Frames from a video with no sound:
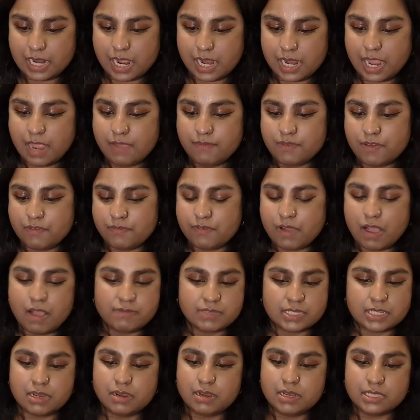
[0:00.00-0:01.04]
I gave it 5
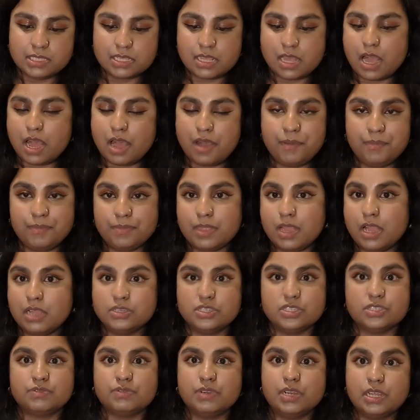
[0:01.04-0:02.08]
stars. I
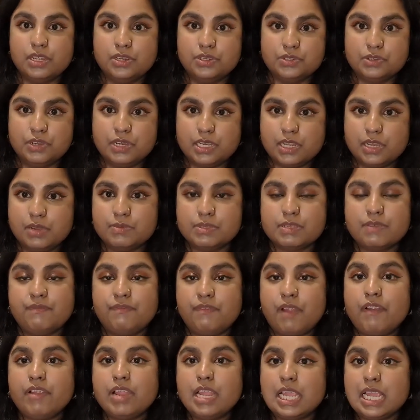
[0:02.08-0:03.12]
just really enjoyed it. It was a
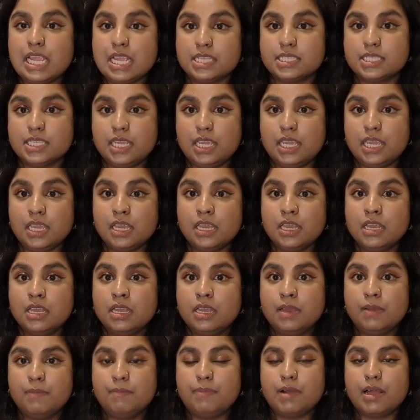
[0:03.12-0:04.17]
very easy
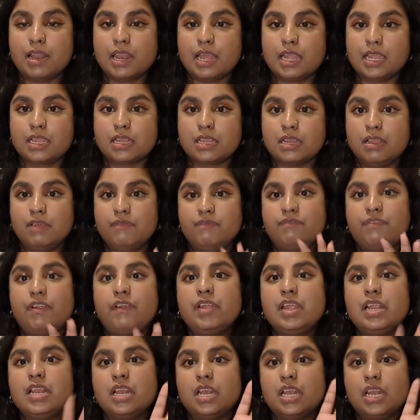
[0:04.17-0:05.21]
but like
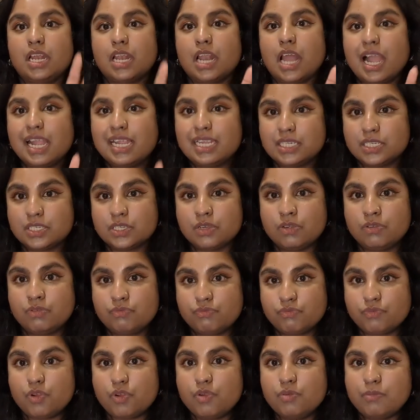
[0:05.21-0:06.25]
very light
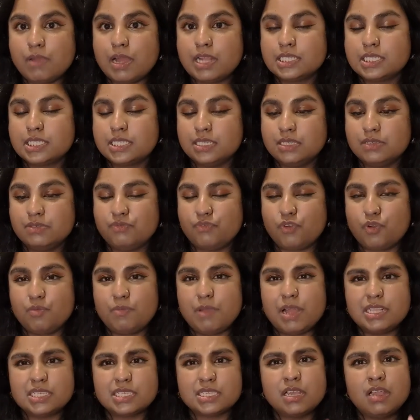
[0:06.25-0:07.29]
romance,
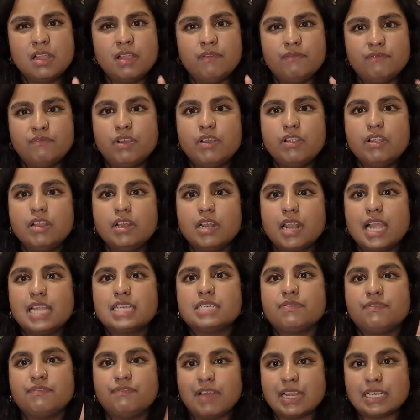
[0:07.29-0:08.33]
very
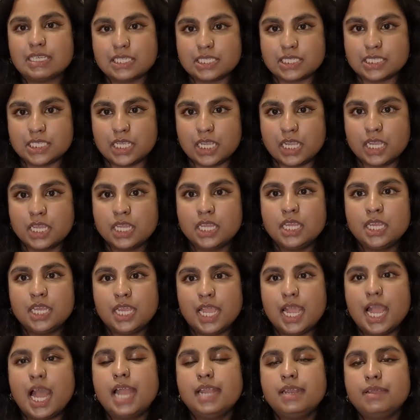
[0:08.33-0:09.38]
light fantasy.
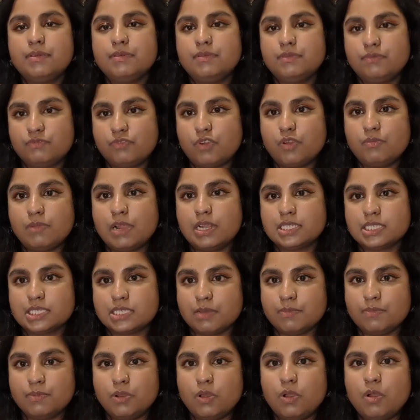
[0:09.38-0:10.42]
It had a romance
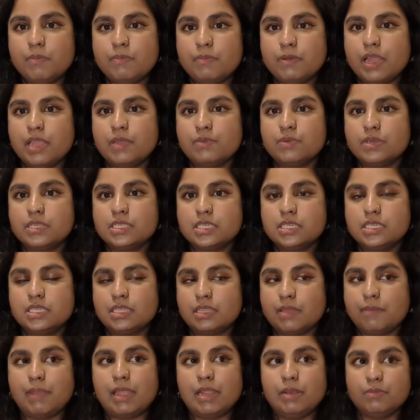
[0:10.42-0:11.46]
subplot, but it wasn't
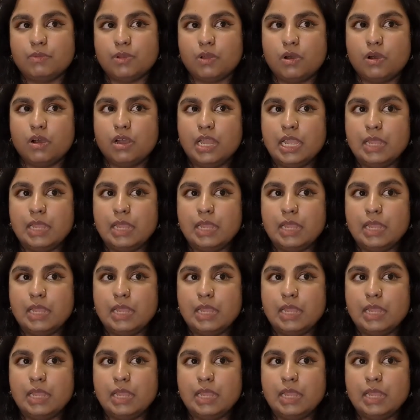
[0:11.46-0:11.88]
the main plot.